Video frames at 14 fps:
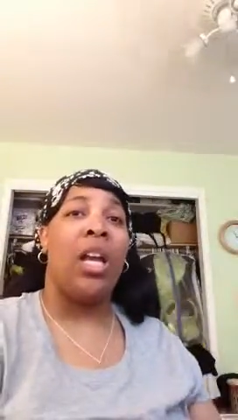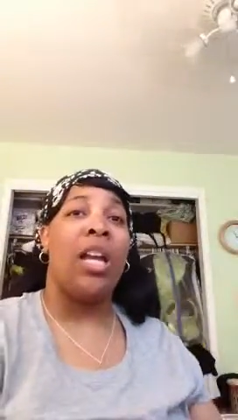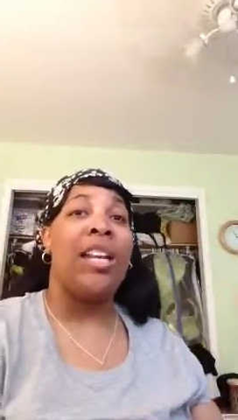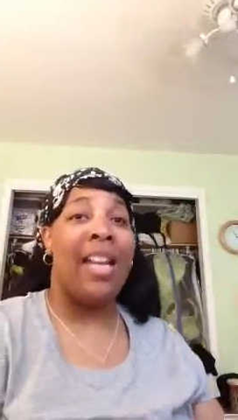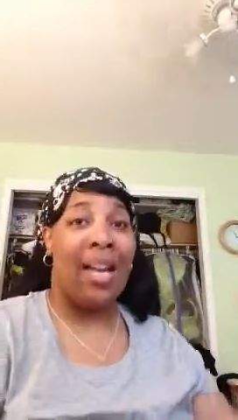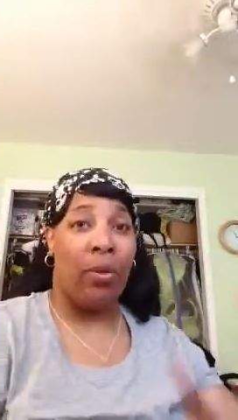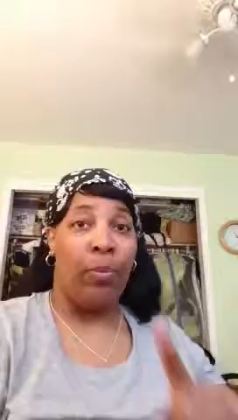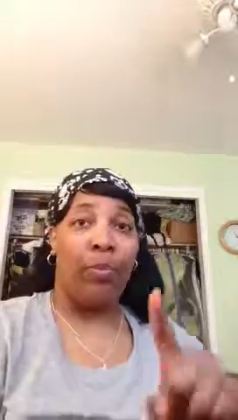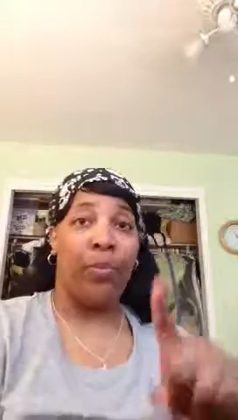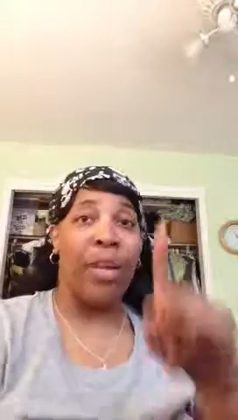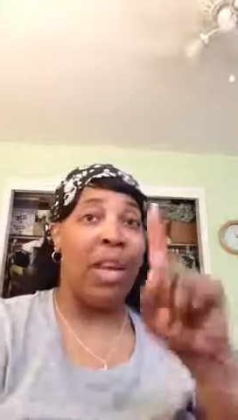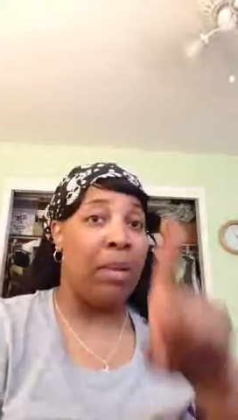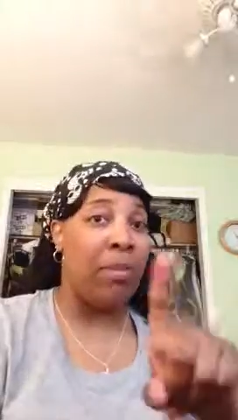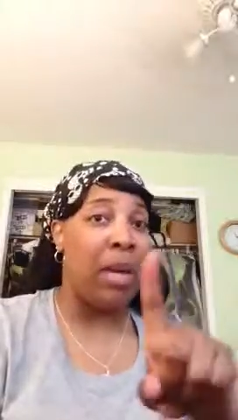Now,
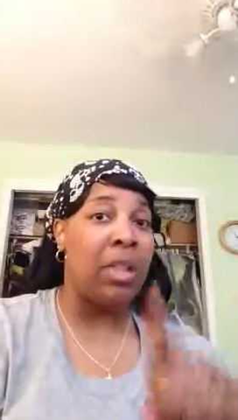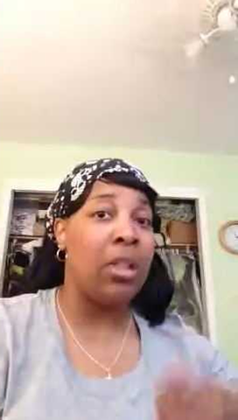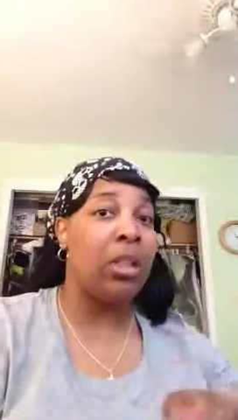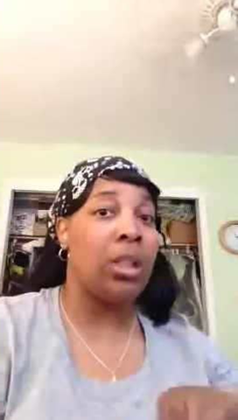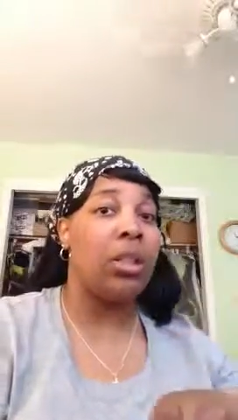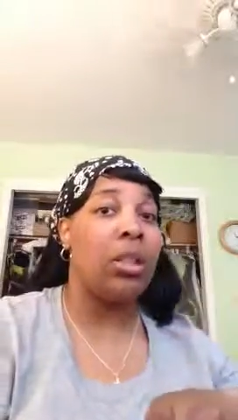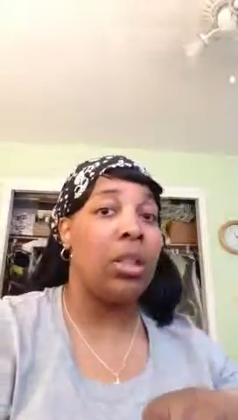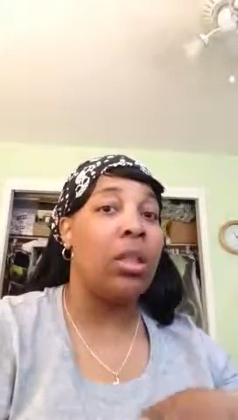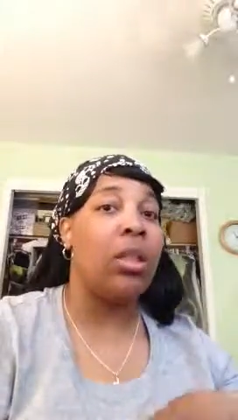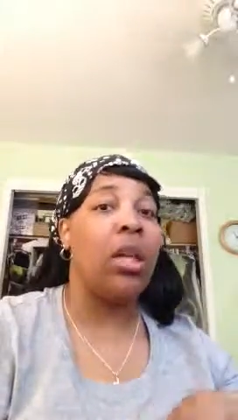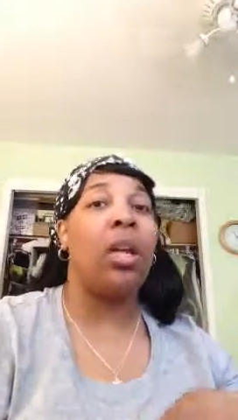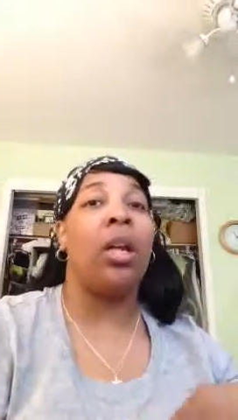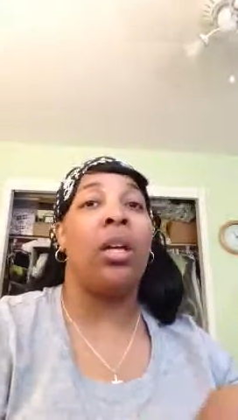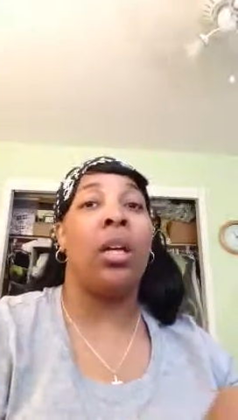I mentioned
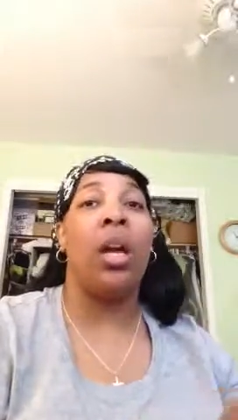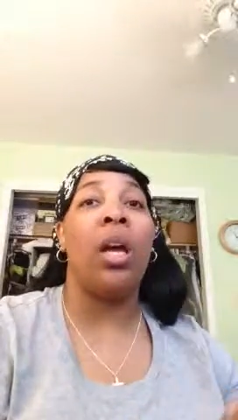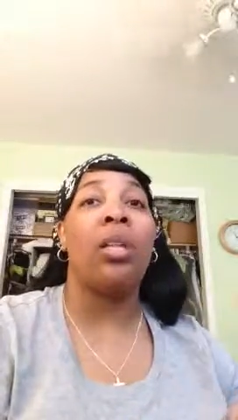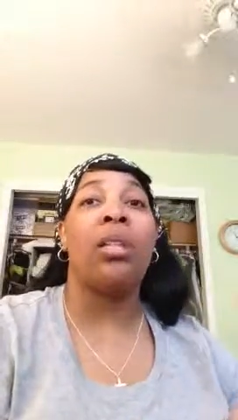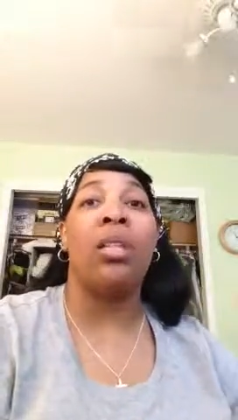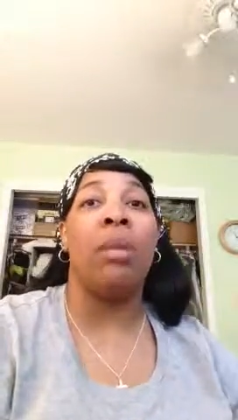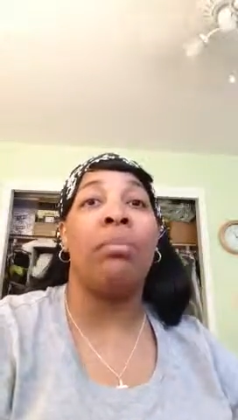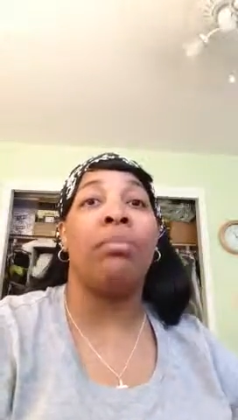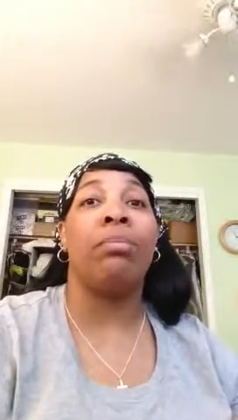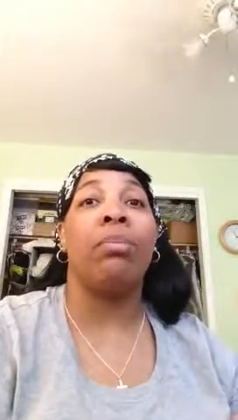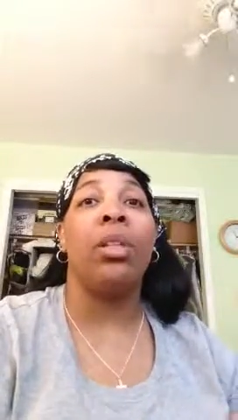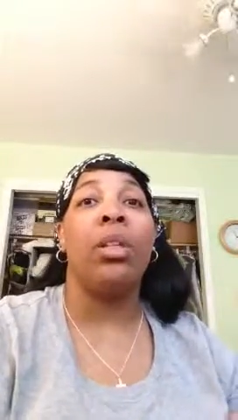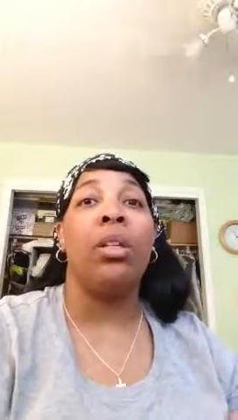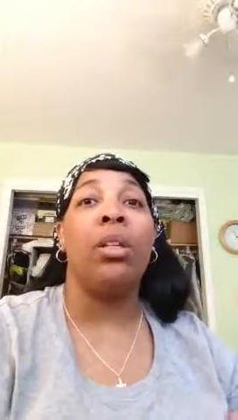that I had some
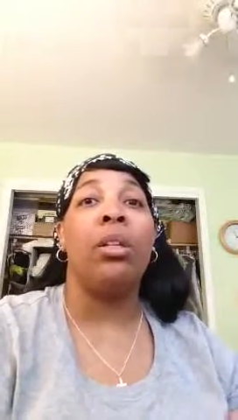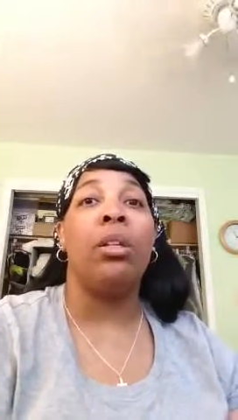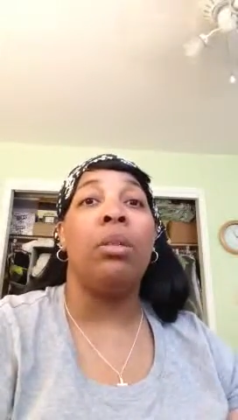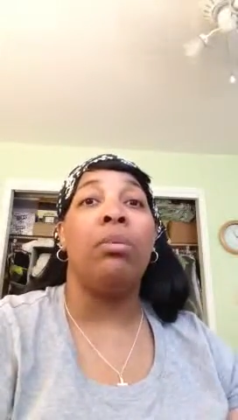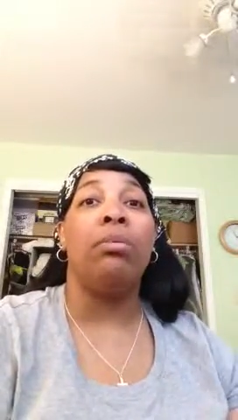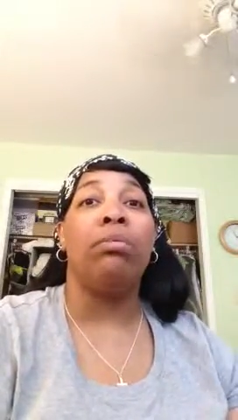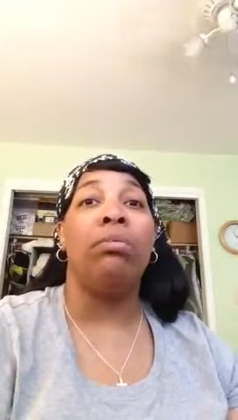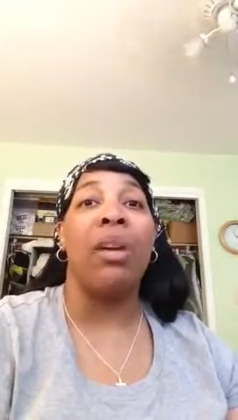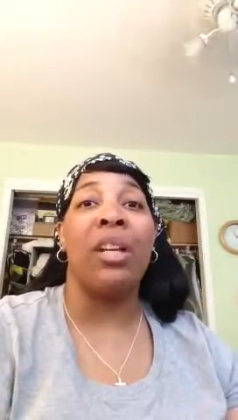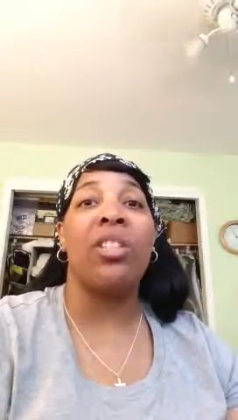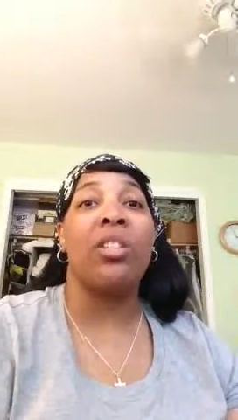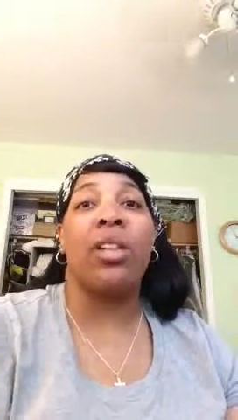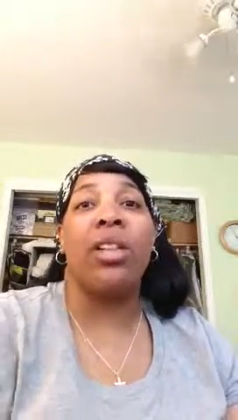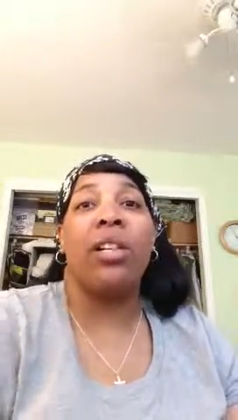
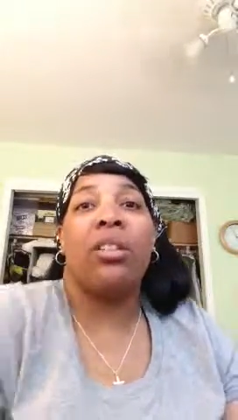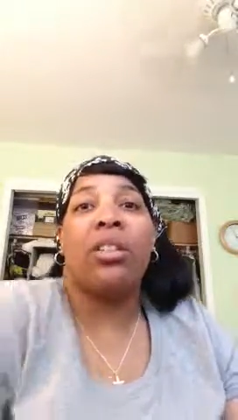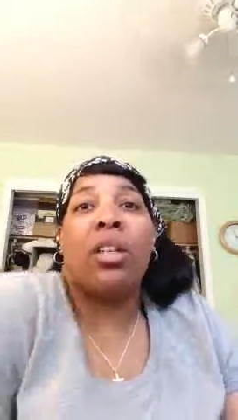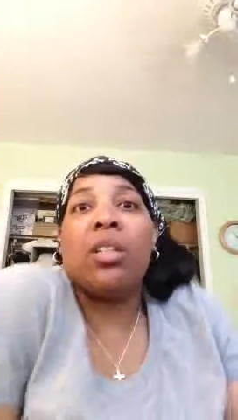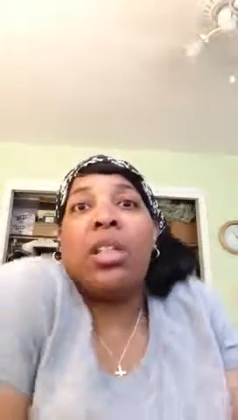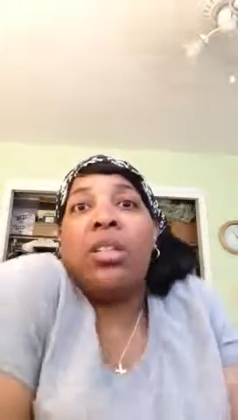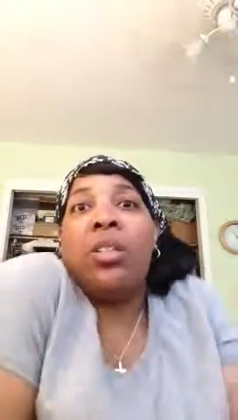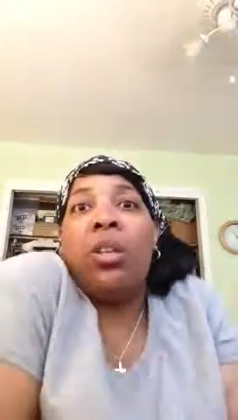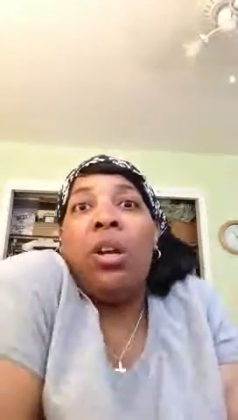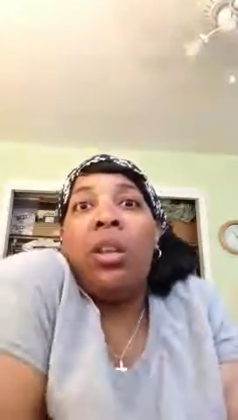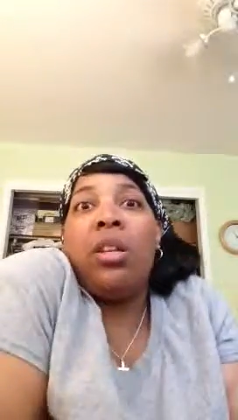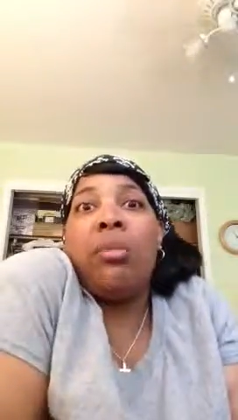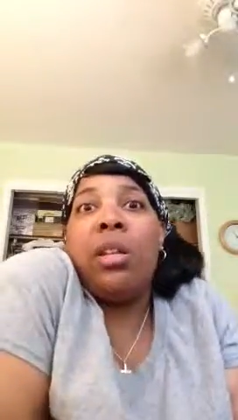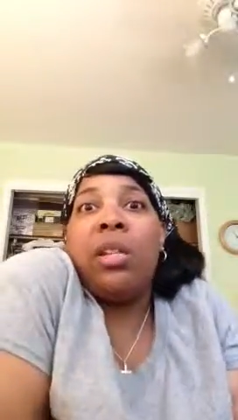monster heels because I
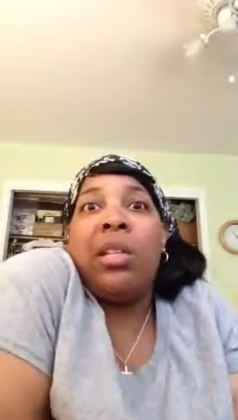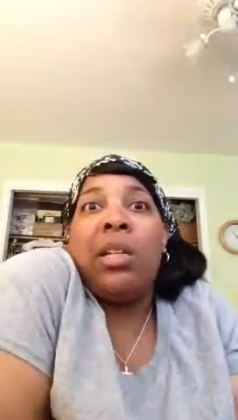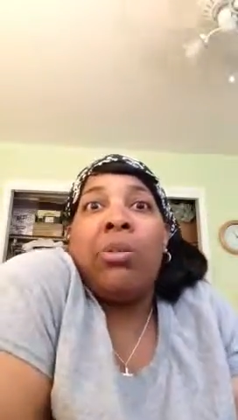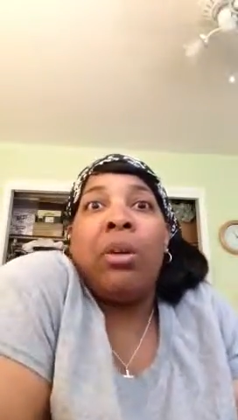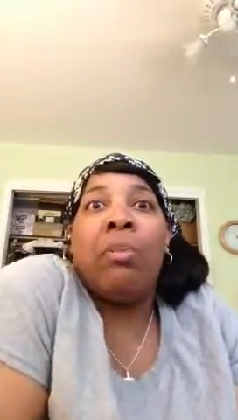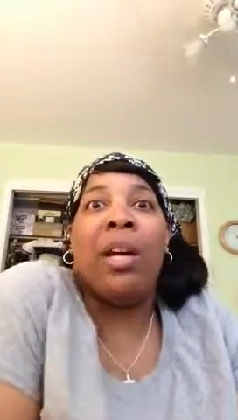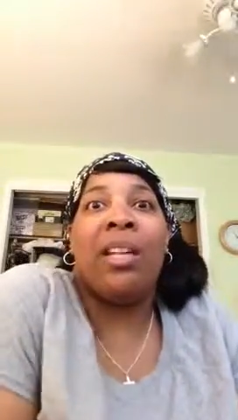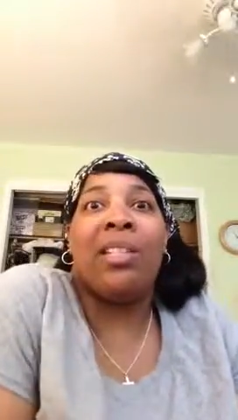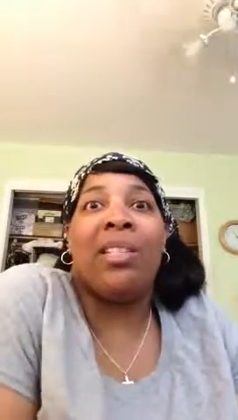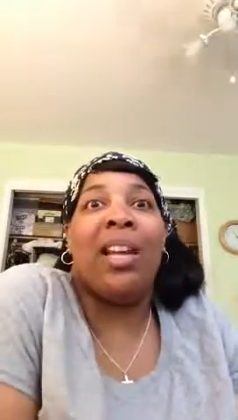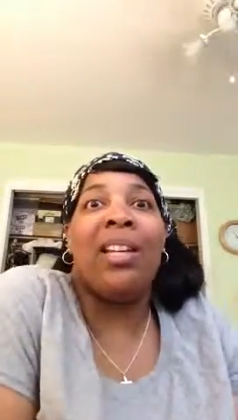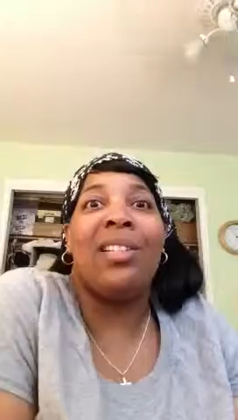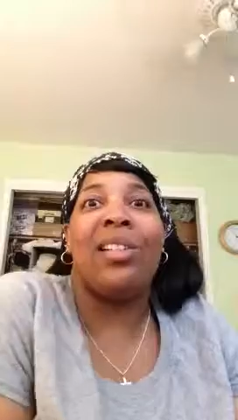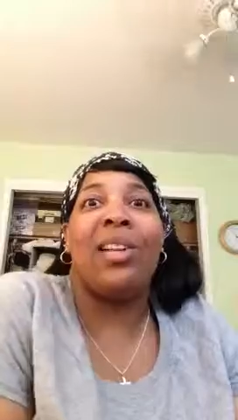saw them because they were my
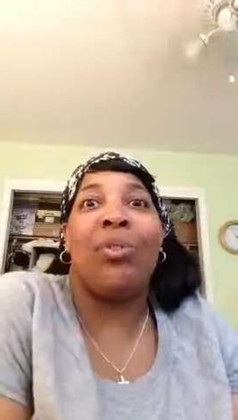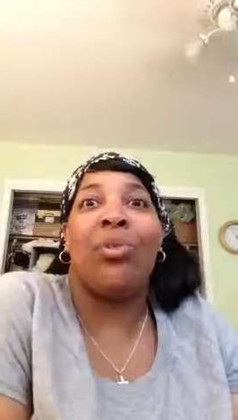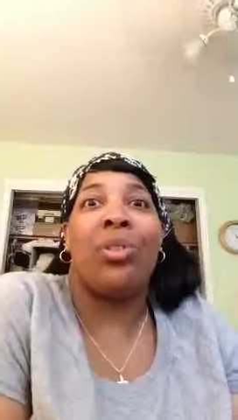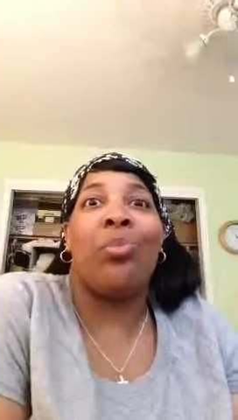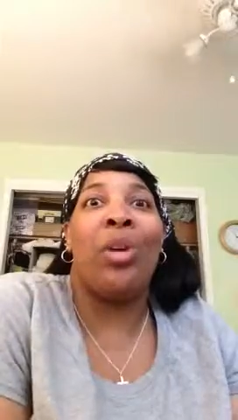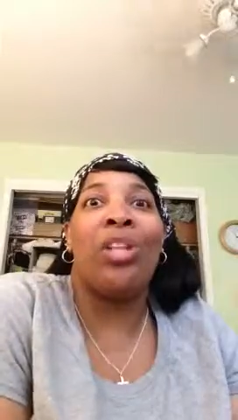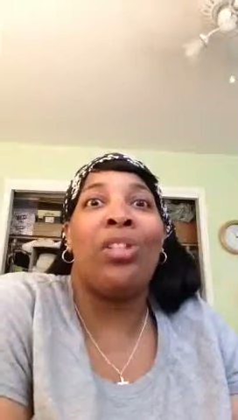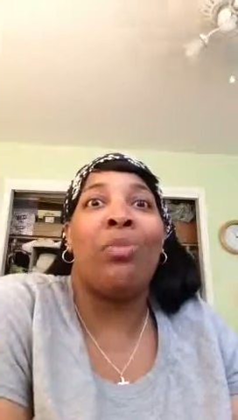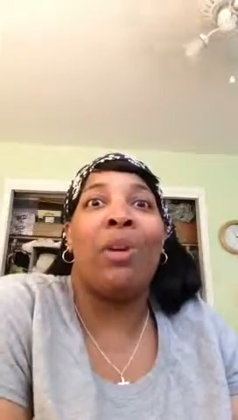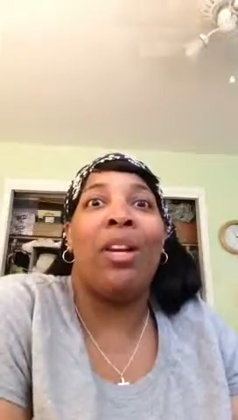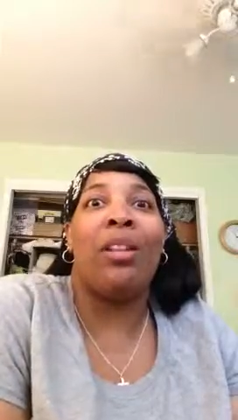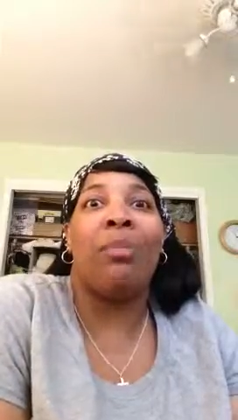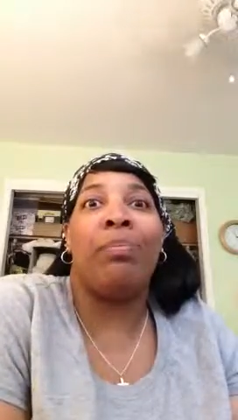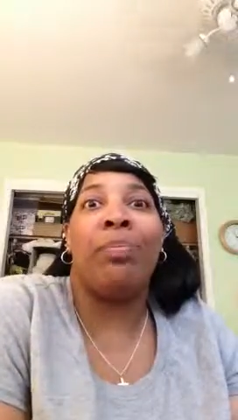size and I was amazed
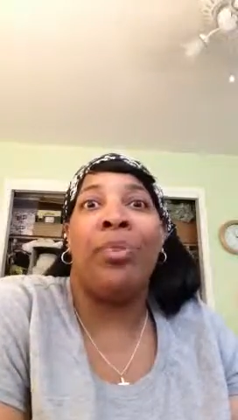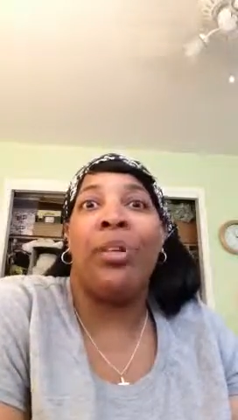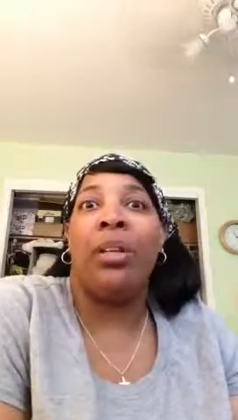by them.